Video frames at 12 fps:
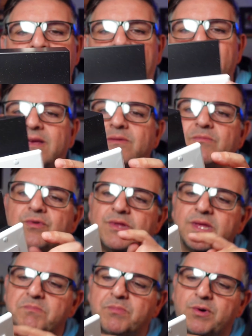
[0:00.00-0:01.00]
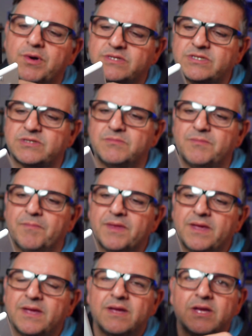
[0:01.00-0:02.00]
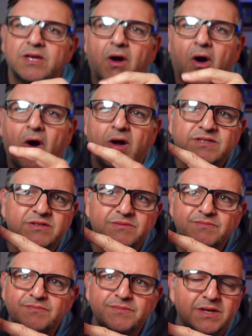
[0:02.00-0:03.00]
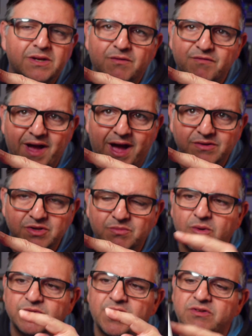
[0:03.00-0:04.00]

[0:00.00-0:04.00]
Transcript: I can really put some awesome, you know, valuables.